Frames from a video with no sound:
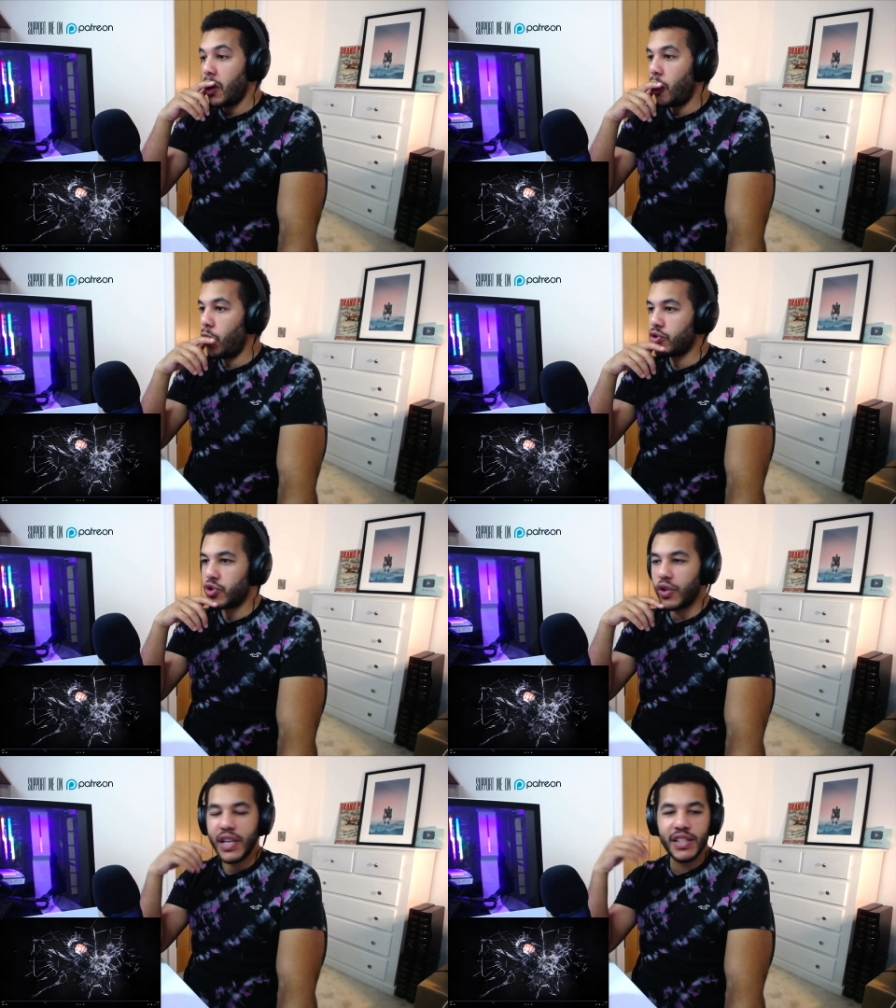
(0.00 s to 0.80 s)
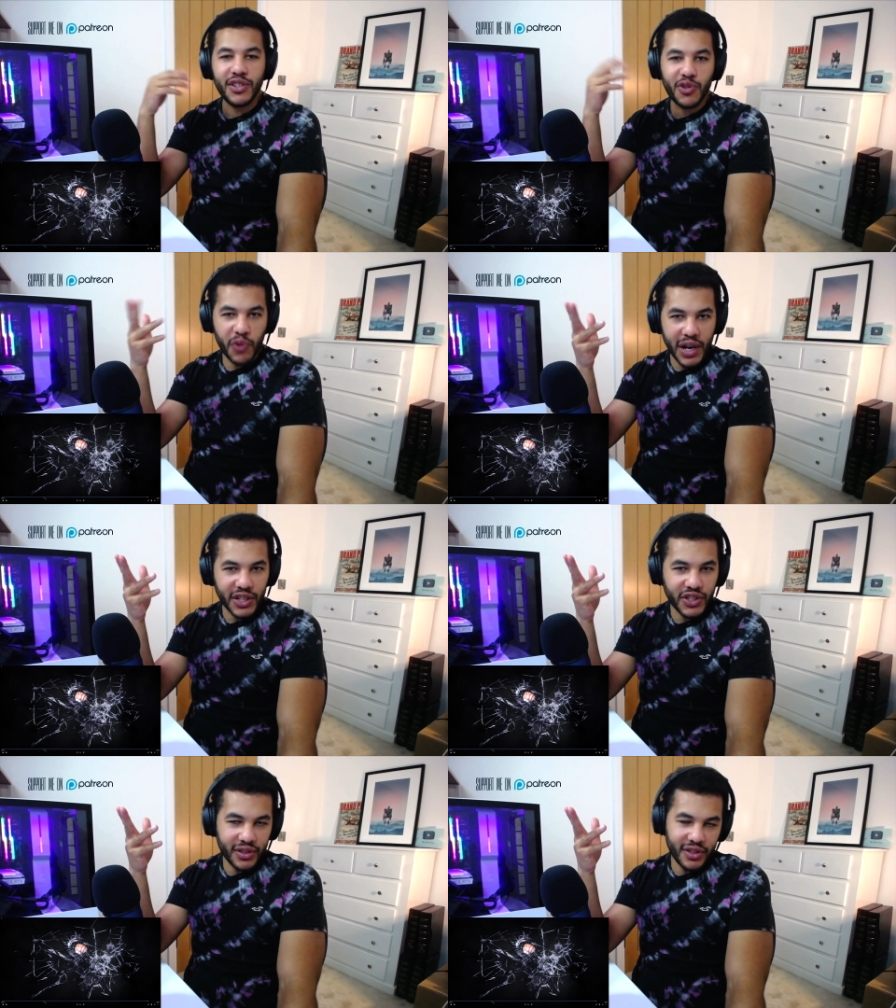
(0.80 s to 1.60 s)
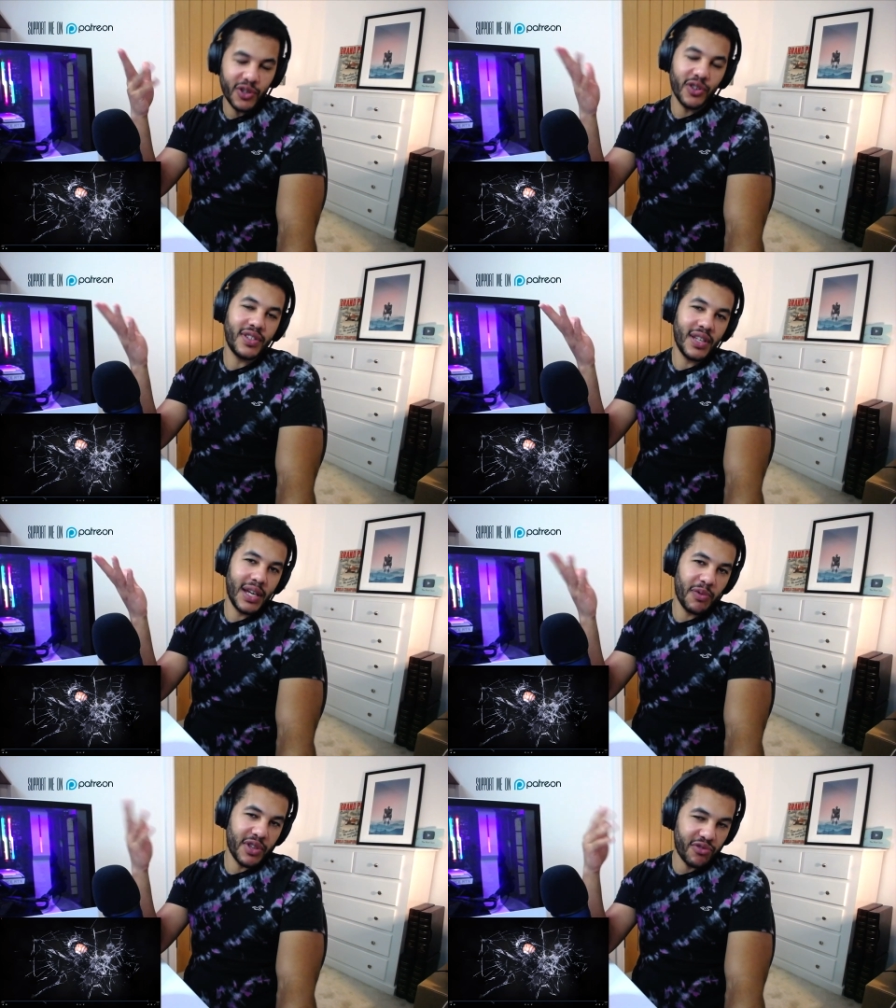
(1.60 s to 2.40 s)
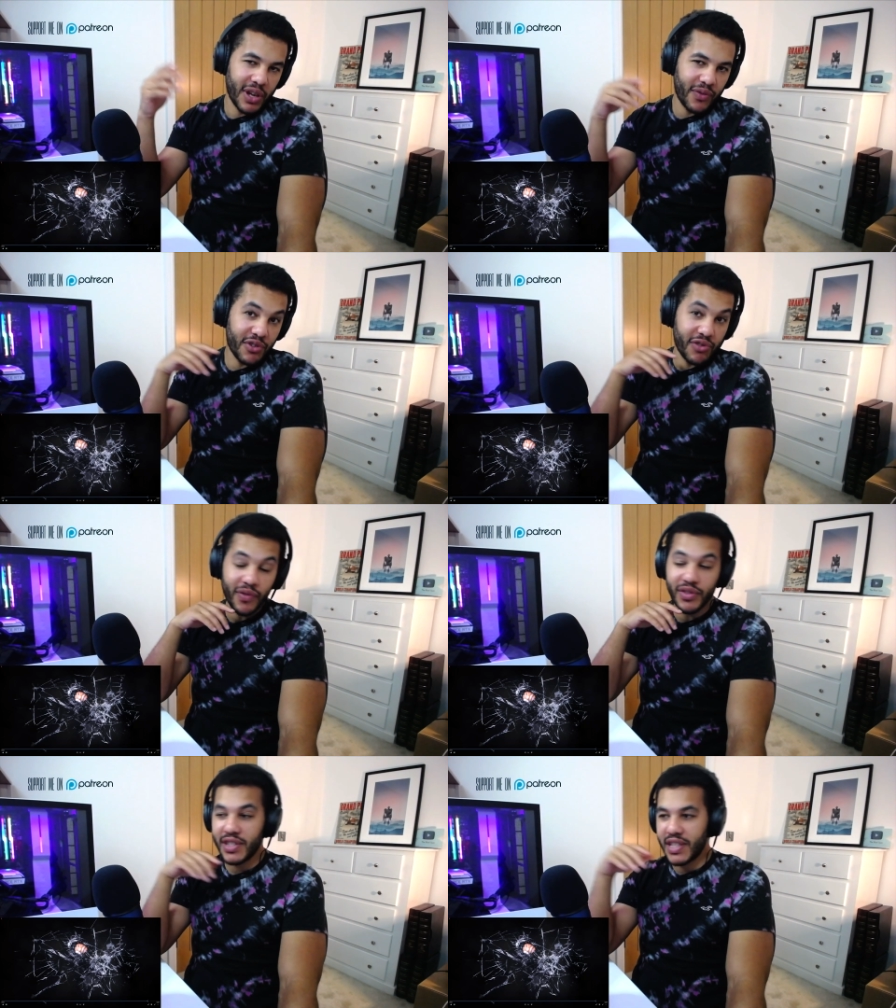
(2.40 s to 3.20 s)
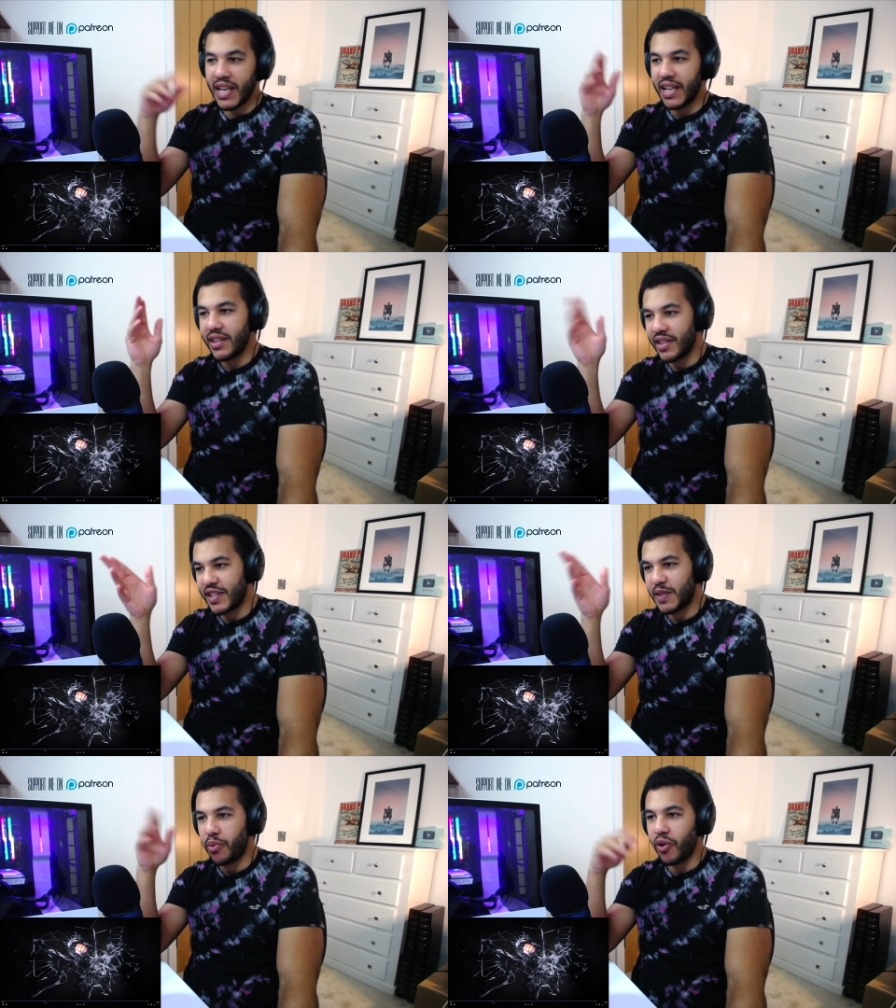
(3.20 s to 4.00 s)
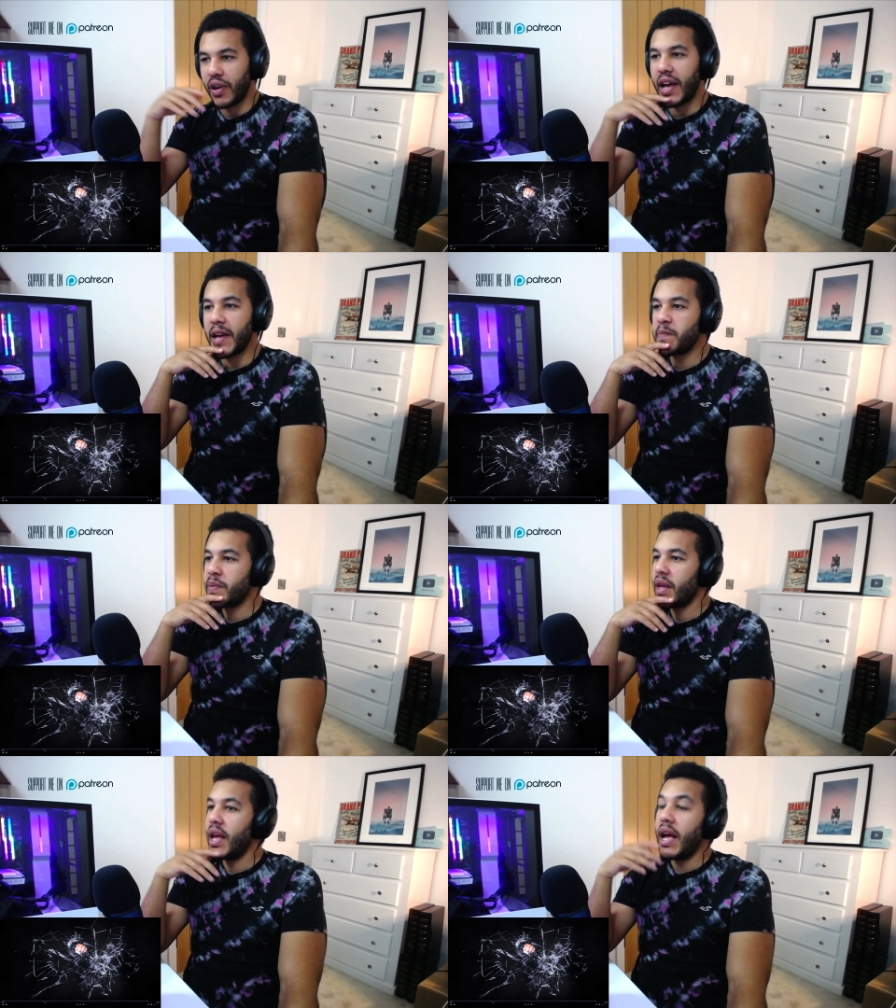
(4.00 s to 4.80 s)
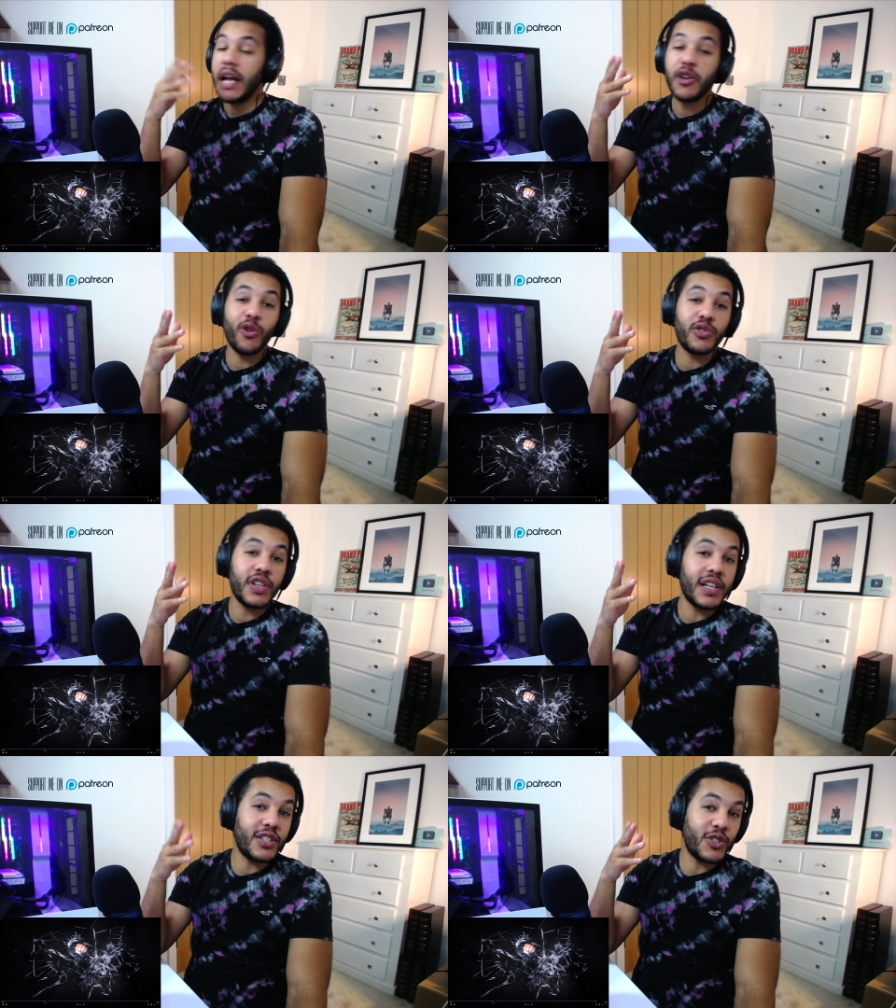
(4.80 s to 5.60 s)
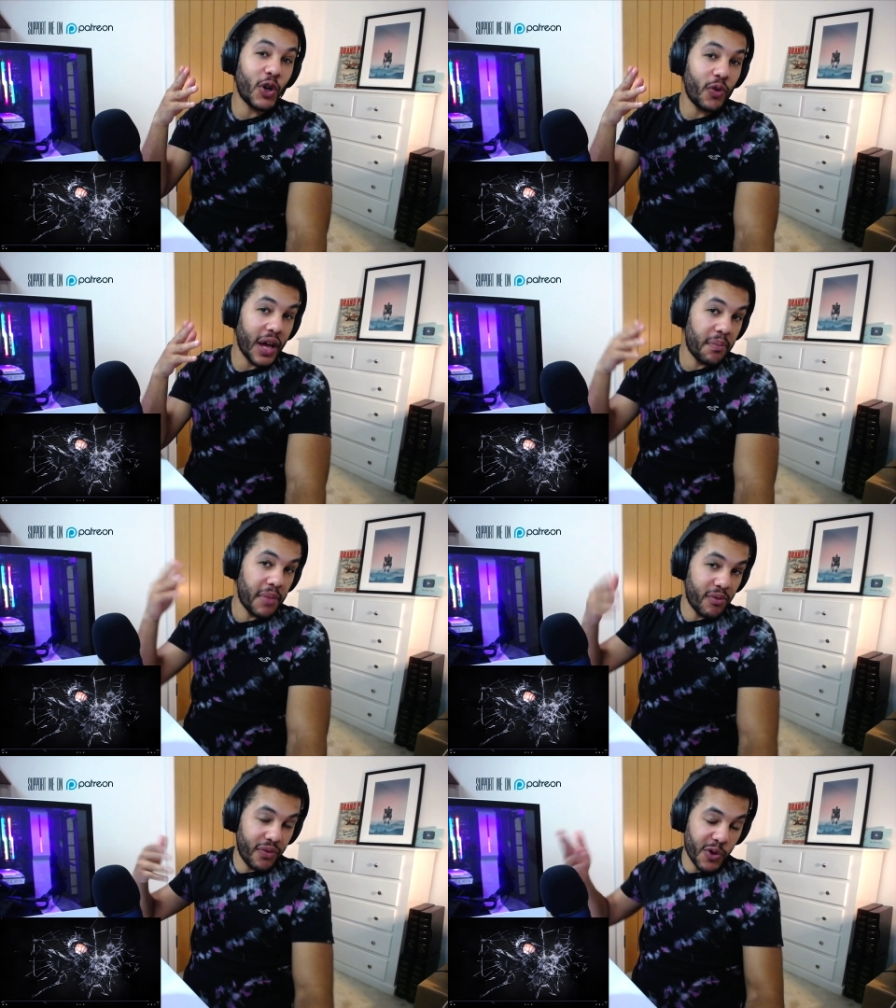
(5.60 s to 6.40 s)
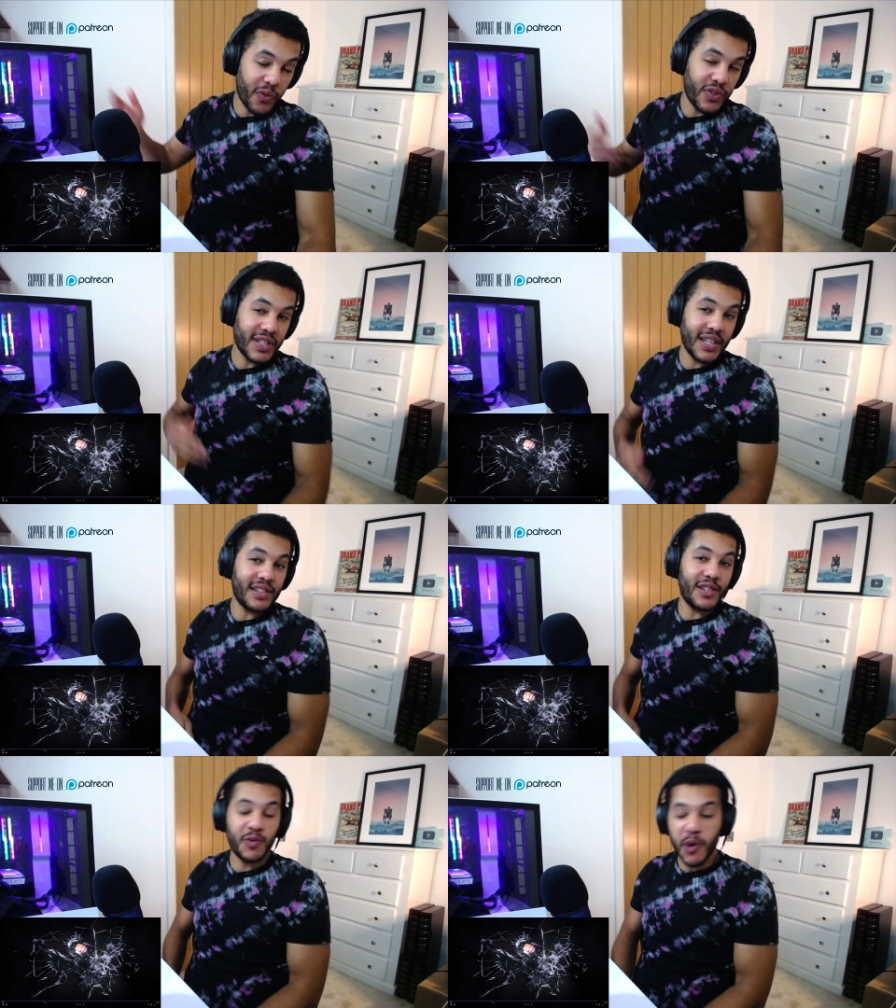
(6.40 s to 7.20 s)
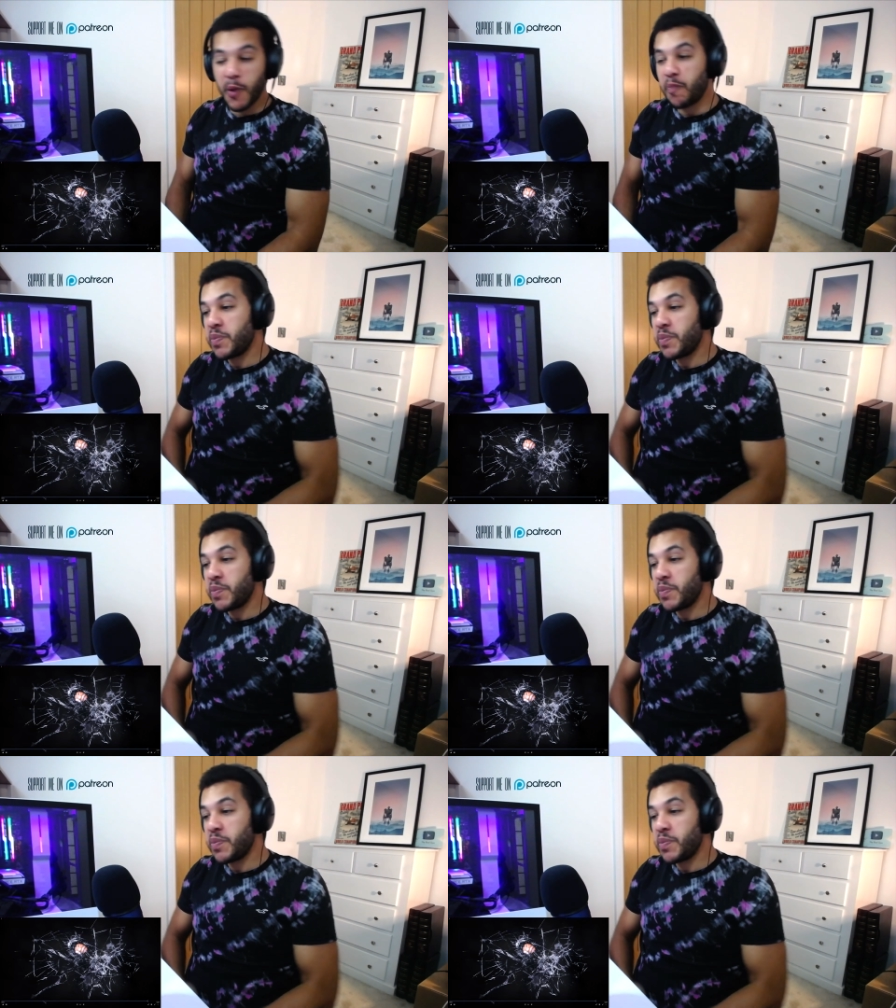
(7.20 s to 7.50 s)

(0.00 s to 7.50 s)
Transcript: also his interactions, you could say, with the Draven Draven skin, this spotlight, and also his story and my review of the skins as well.